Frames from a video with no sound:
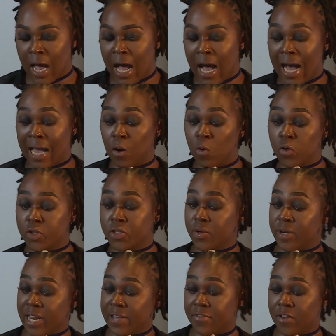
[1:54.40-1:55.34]
I also
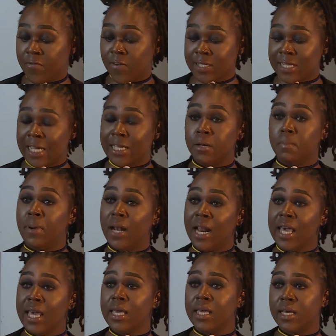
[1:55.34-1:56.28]
never felt like a
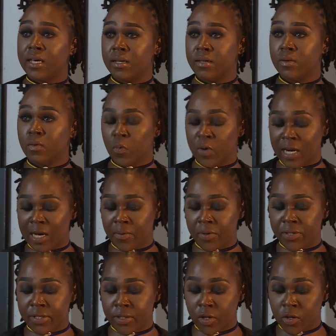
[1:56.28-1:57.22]
plague when I
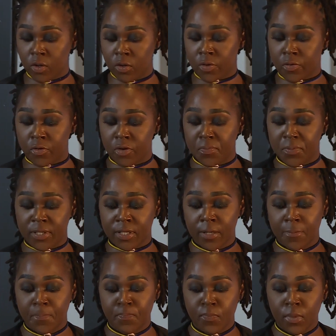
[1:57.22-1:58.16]
was in girl groups.
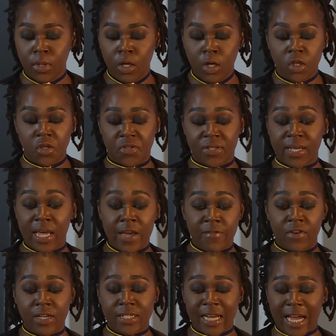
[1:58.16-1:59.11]
You see,
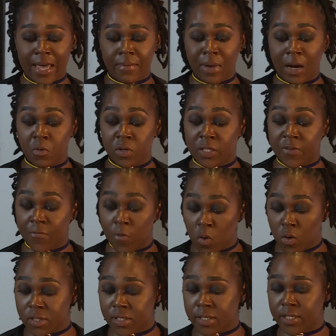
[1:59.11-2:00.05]
every time I was
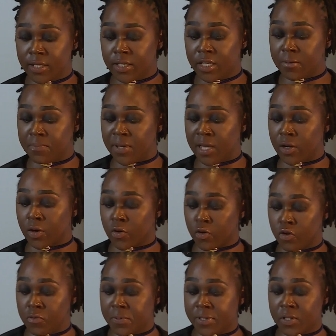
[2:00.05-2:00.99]
forced to be in
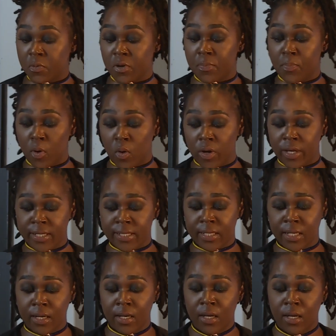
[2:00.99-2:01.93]
groups with
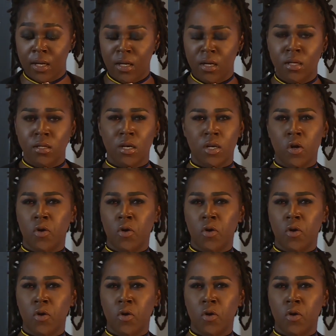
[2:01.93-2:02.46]
boys, not